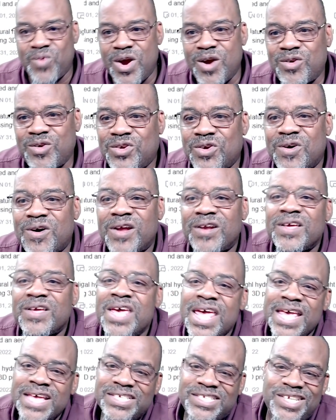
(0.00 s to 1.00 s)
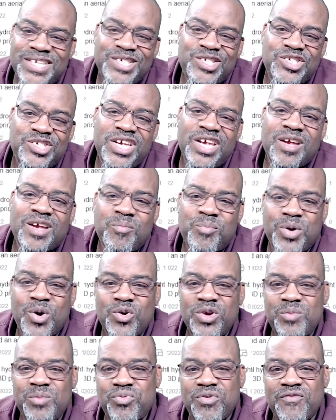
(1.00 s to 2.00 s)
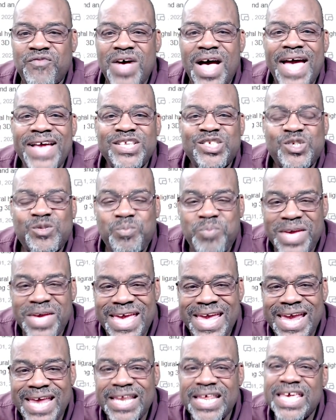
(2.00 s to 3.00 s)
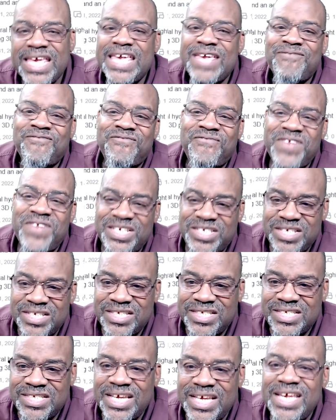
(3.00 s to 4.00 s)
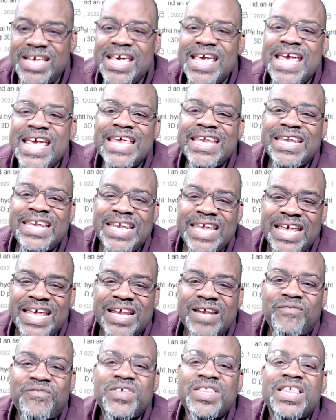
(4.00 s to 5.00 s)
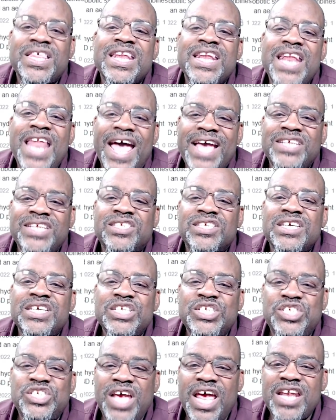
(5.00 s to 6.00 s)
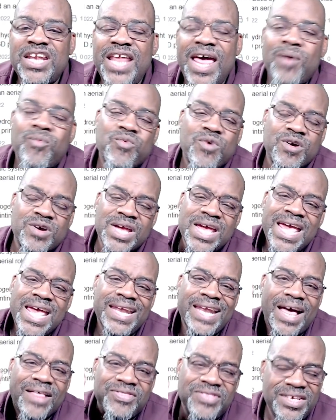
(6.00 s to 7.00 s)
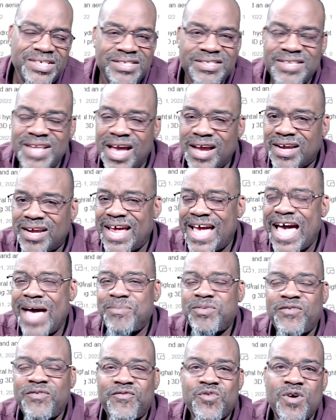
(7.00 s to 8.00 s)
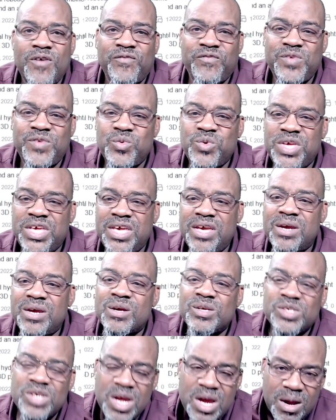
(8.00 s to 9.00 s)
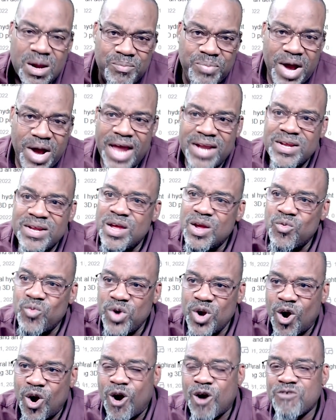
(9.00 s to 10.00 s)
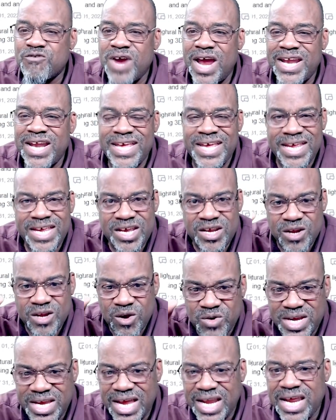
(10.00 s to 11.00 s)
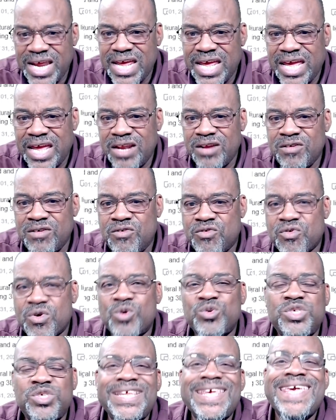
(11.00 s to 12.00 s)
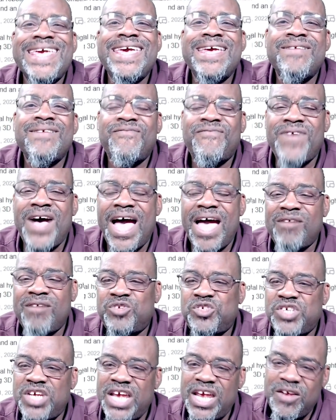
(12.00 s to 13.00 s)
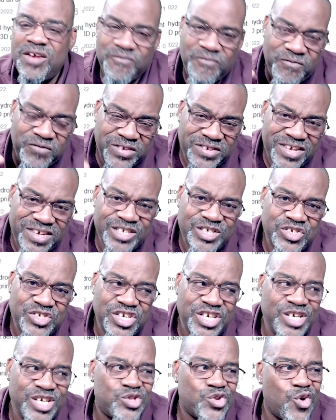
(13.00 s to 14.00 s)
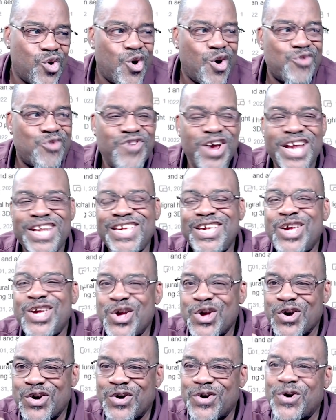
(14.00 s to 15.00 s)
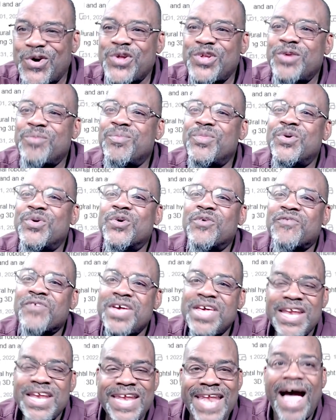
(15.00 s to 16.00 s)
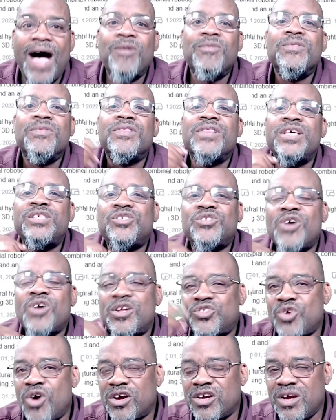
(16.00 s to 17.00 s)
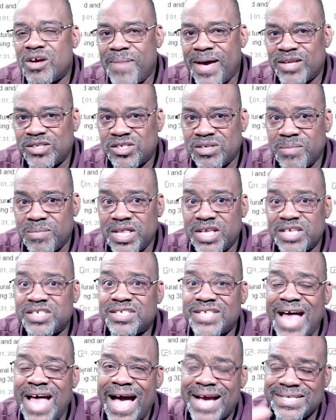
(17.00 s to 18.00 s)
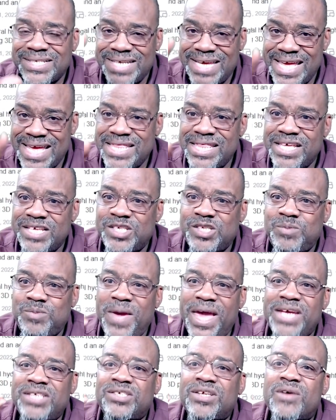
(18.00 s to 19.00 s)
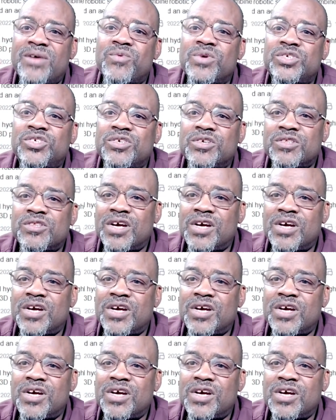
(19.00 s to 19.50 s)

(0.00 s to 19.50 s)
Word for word: worked on. 6G component provides speed, efficiency, needed for the next gen network. Now, this is not going to happen for a few years, but we're already, you getting engrossed in 5G. 6G is already on the move. Now, let's start talking about some of the stocks in this space that I want you to